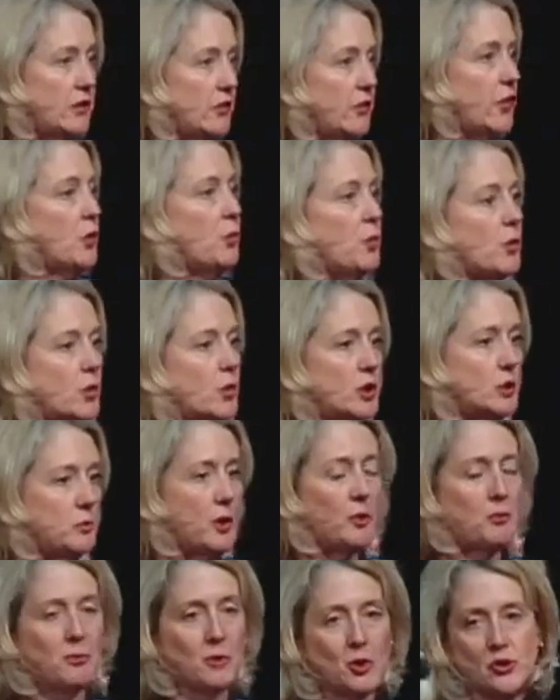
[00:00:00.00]
Because they're worried
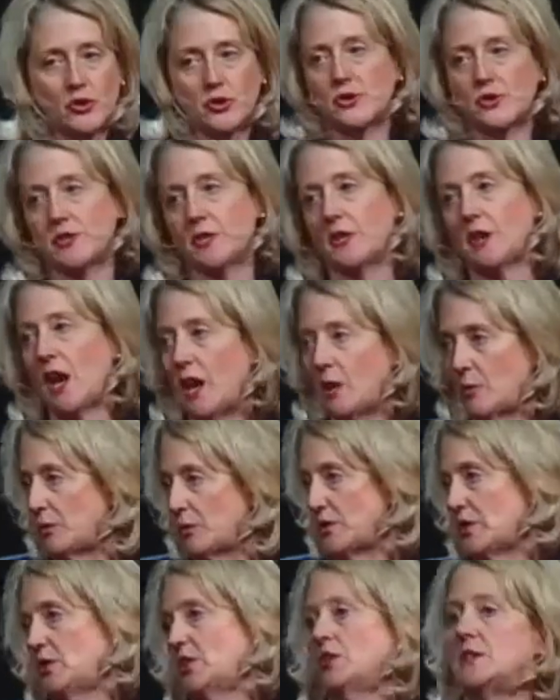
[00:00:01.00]
about mergers and
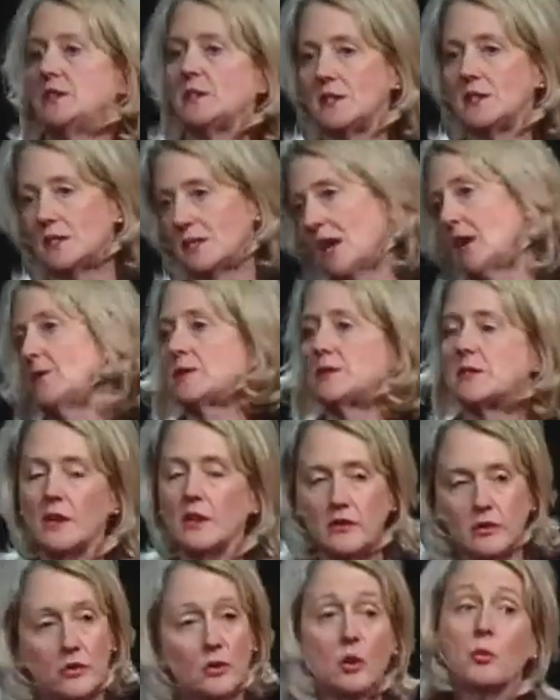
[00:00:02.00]
acquisitions and
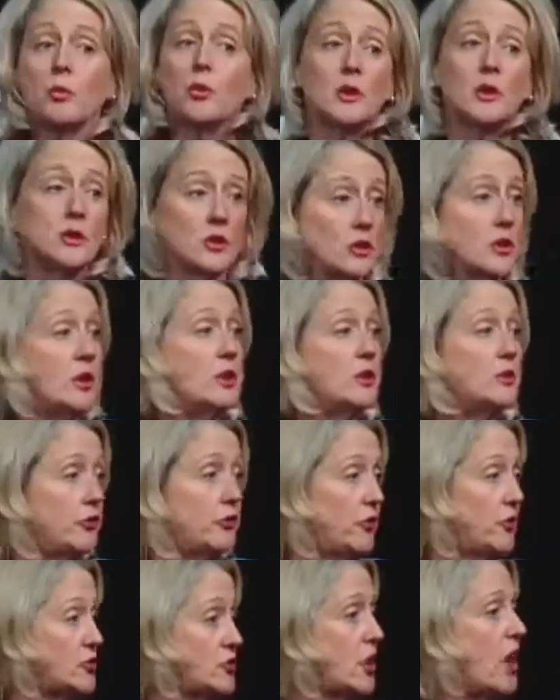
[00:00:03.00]
downsizing. They're worried they're going to
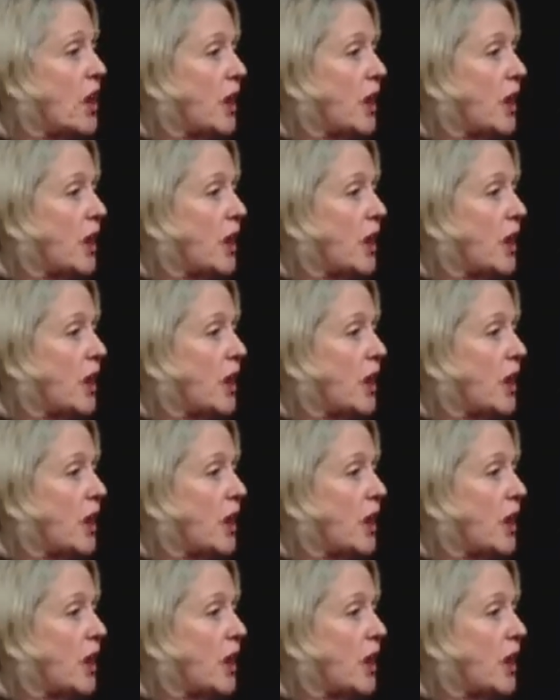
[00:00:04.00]
lose their